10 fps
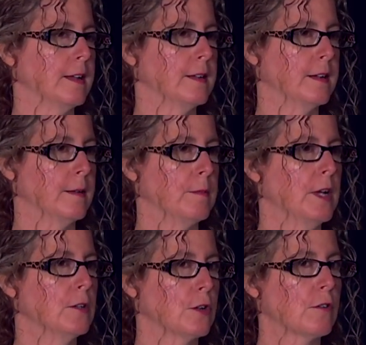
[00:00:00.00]
and um,
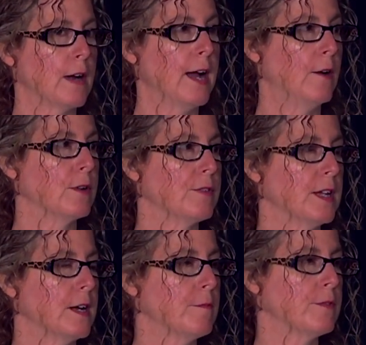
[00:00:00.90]
look around. If they
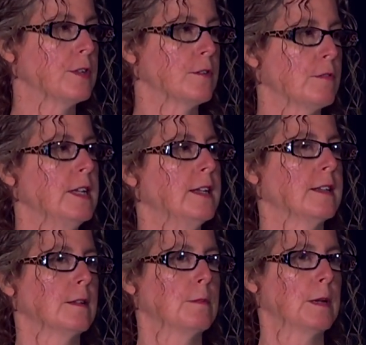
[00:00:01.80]
come to the reading,
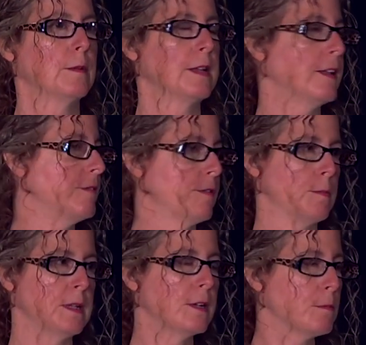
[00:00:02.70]
they'll be able. Right. And they've never
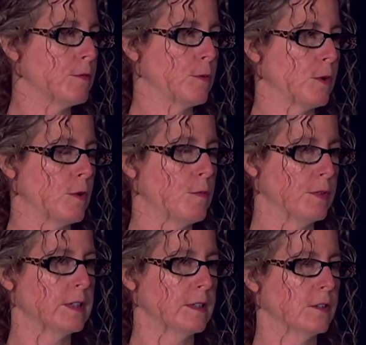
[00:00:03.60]
been there before.
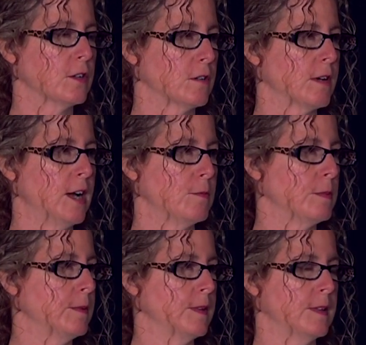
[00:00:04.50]
Hopefully, they'll look around. I
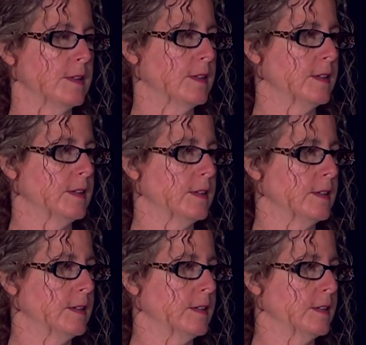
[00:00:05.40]
presume you're reading in
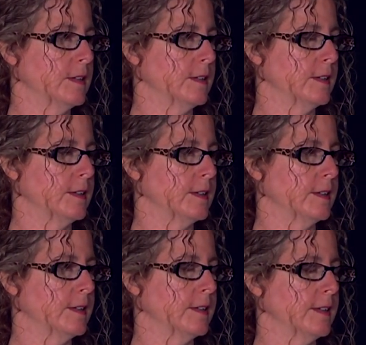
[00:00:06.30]
the downstairs
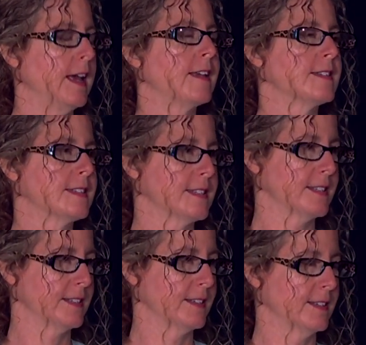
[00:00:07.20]
gallery, yes. which is
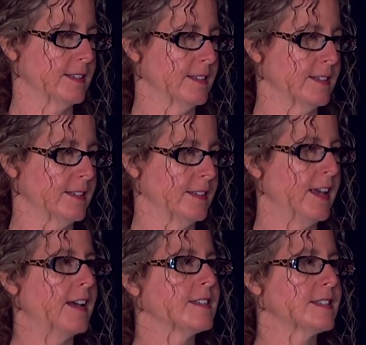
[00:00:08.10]
a nice space.
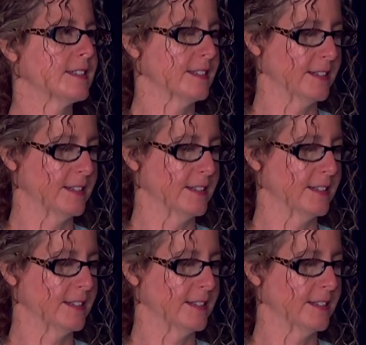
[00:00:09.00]
Yes.